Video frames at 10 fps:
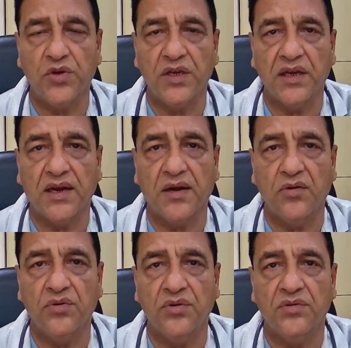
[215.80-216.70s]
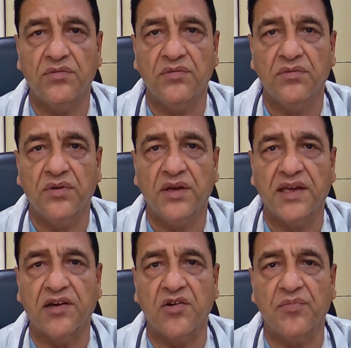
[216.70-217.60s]
looking around,
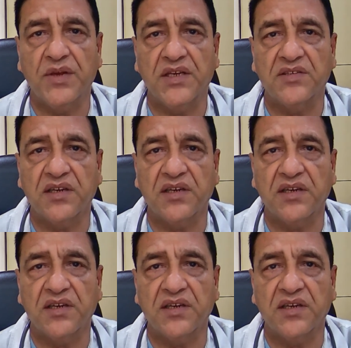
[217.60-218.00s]
cannot make